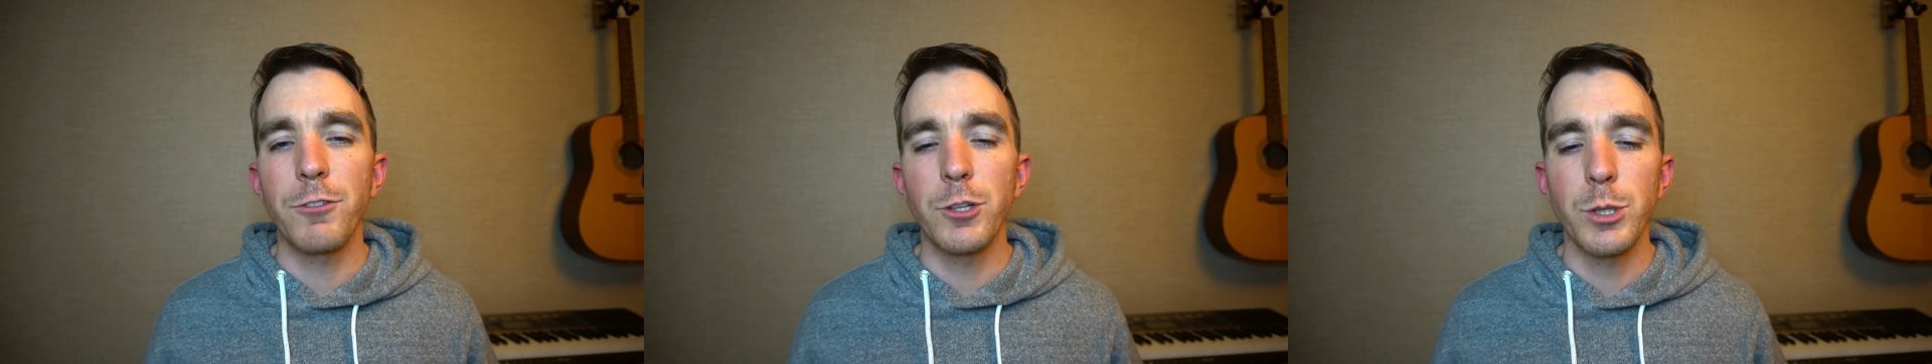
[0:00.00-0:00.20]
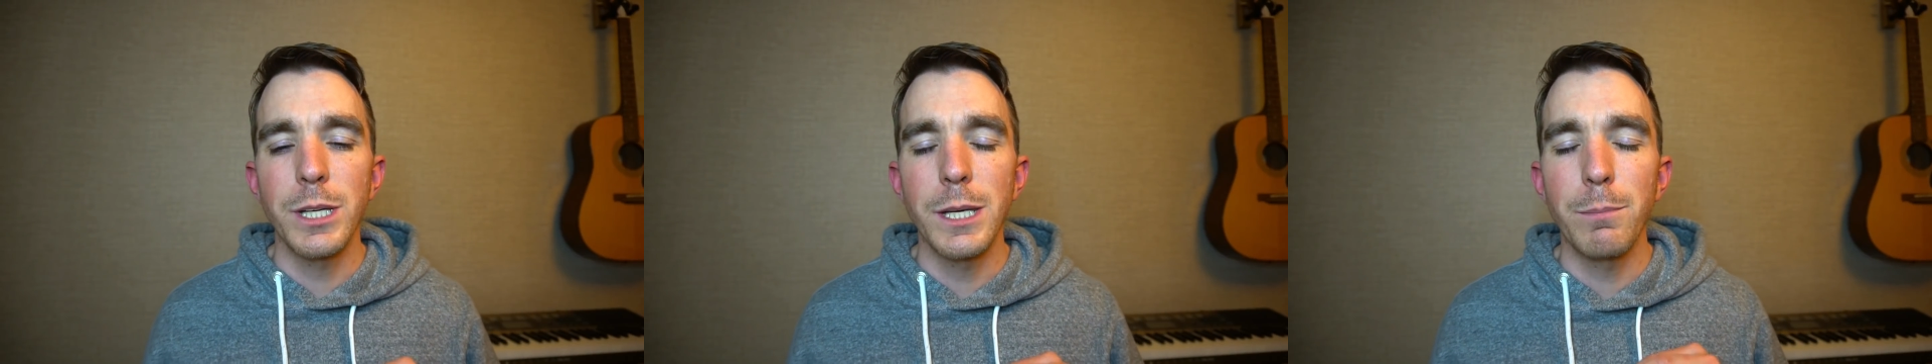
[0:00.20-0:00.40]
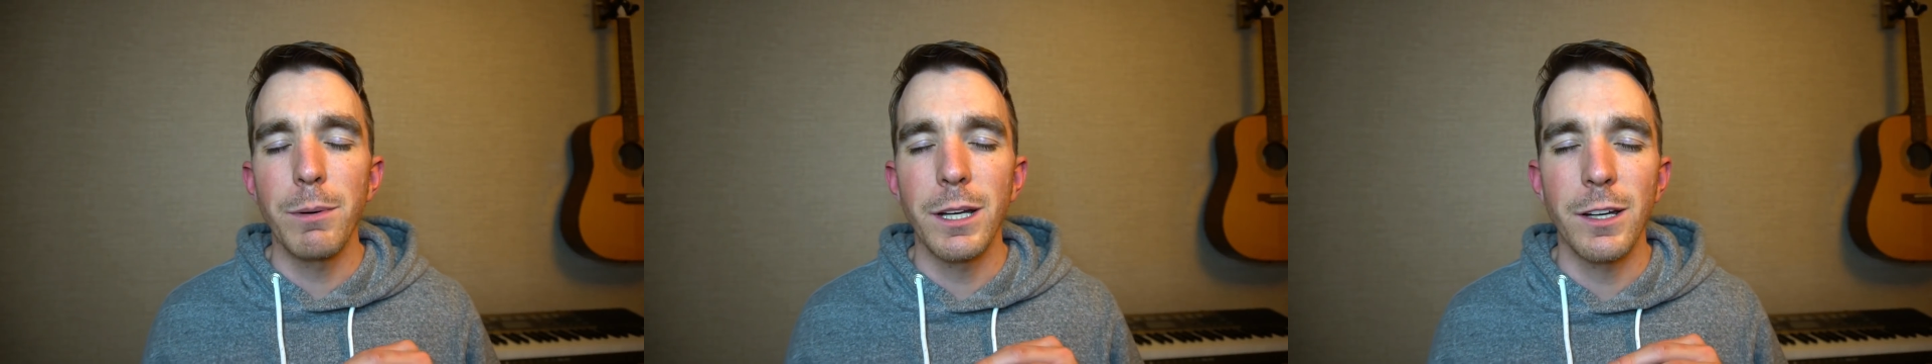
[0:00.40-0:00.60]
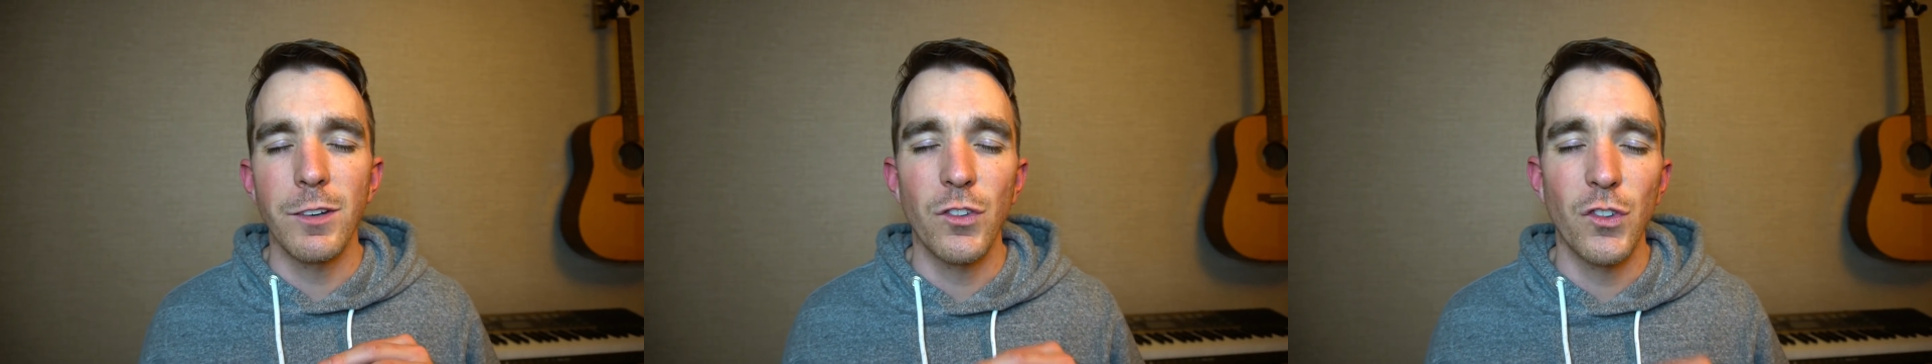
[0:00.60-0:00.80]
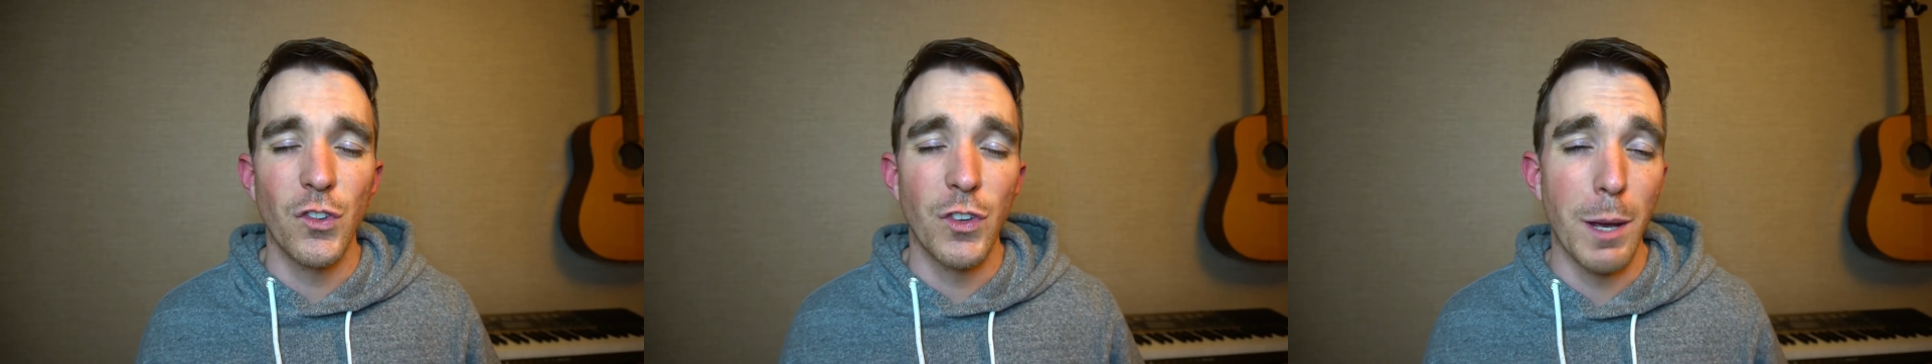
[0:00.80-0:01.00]
to keep an
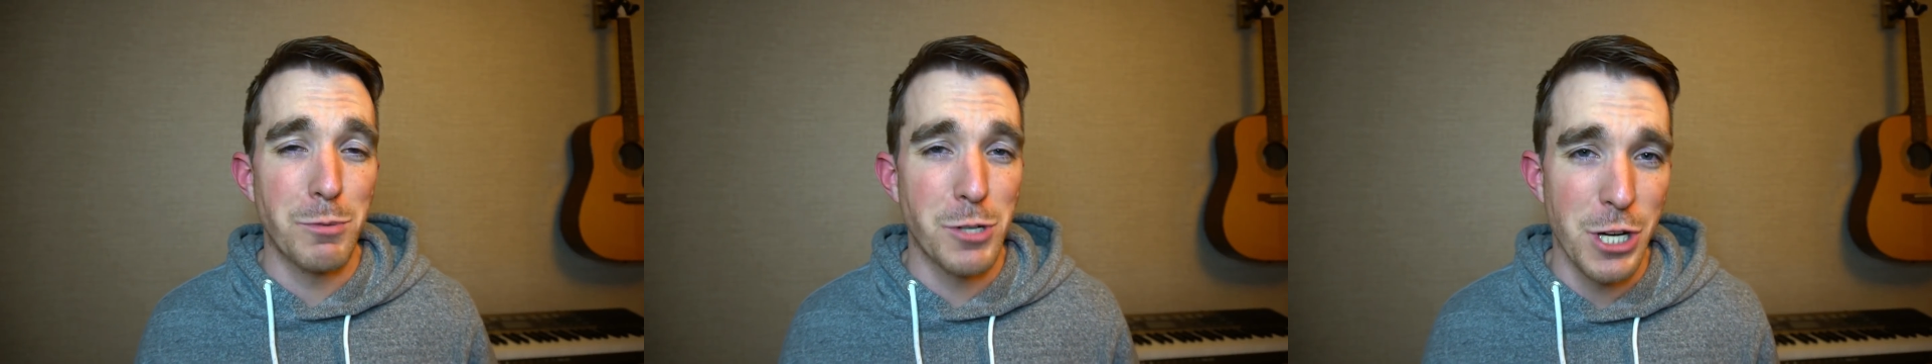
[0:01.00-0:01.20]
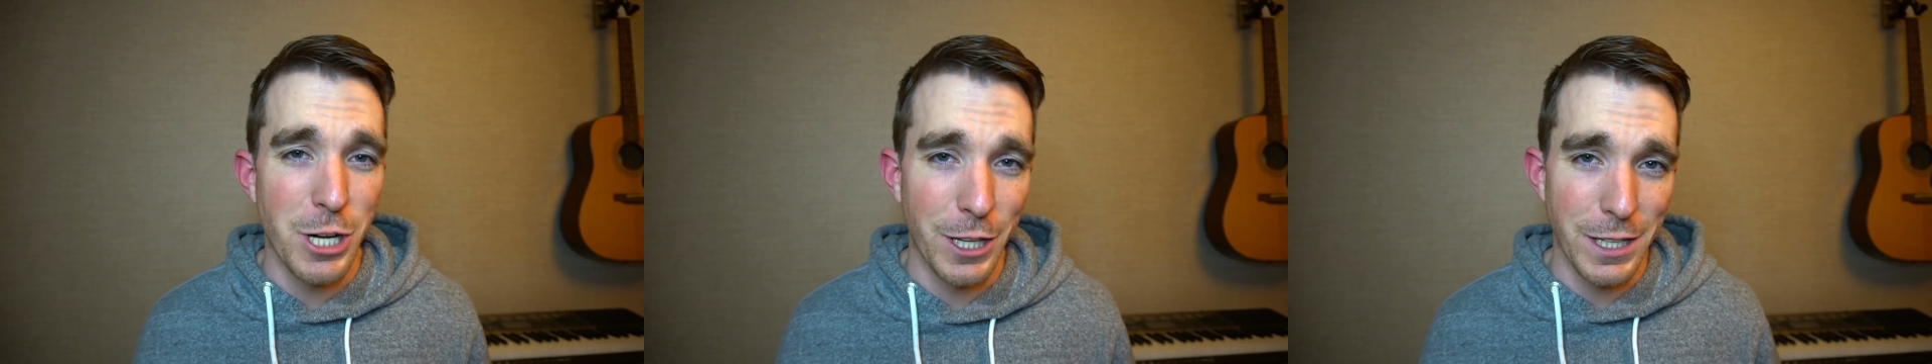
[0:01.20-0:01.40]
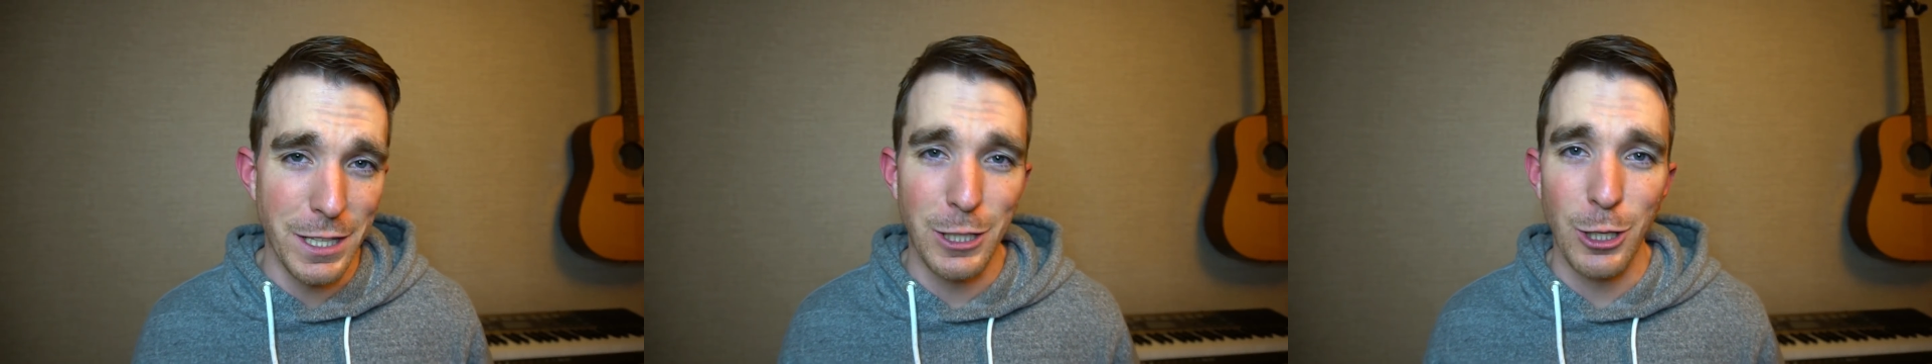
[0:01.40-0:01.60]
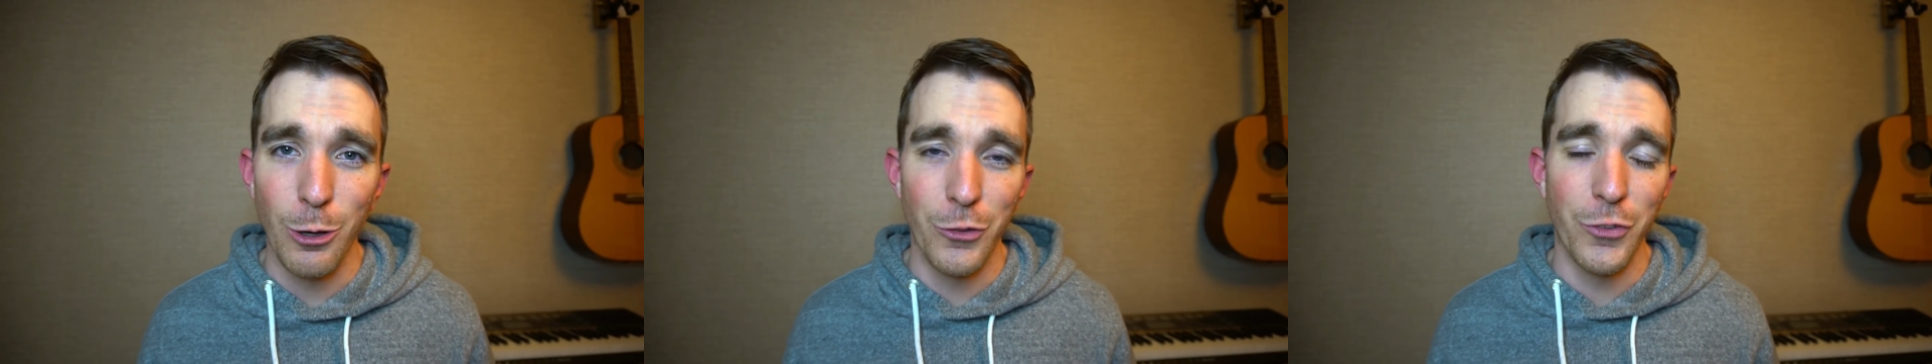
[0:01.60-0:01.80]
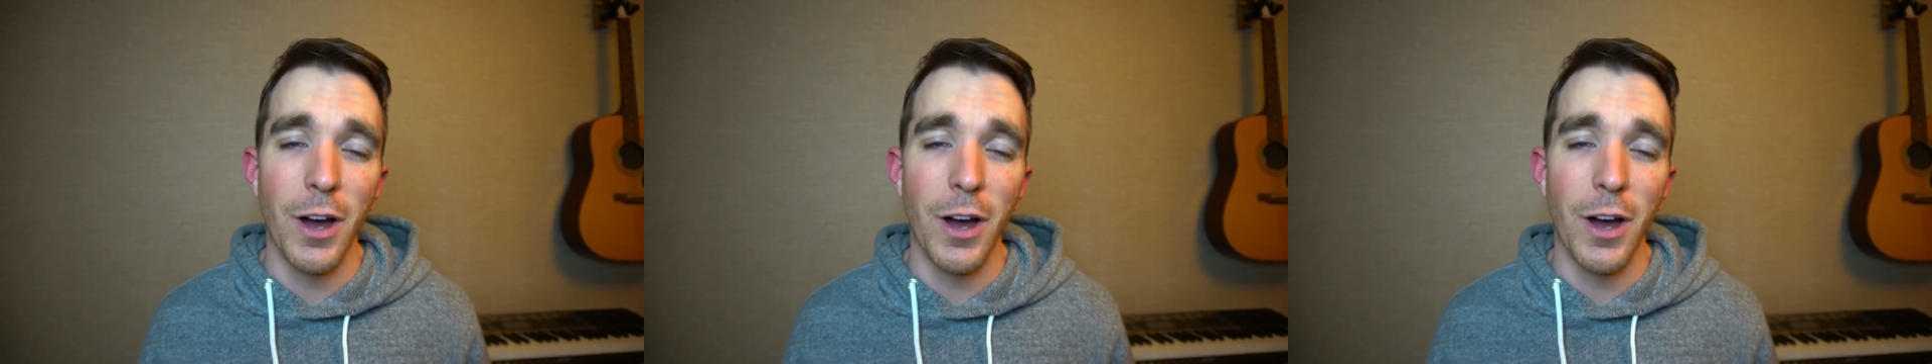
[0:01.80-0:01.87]
exceptionally close